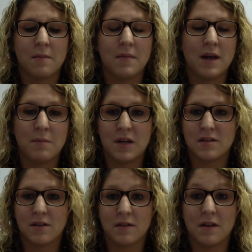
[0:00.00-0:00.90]
and
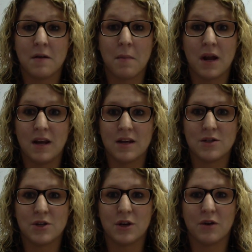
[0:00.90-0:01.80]
basically the money
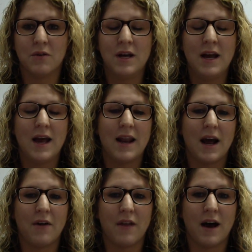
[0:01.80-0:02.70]
issue and
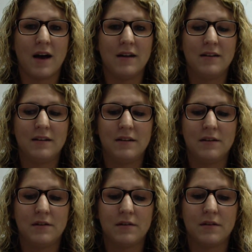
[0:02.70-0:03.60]
how that
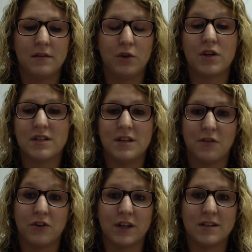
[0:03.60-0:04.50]
looks
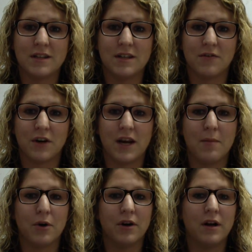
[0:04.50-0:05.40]
different in different
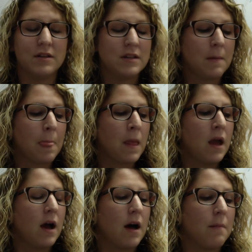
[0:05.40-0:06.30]
neighborhoods.
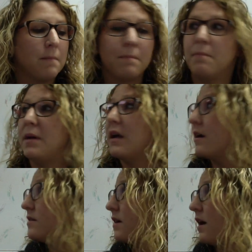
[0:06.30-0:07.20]

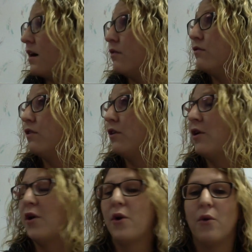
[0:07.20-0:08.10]
Because of
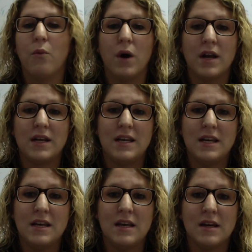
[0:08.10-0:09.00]
what
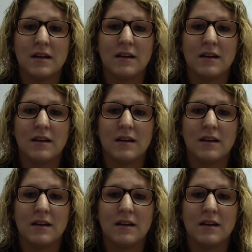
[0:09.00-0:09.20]
he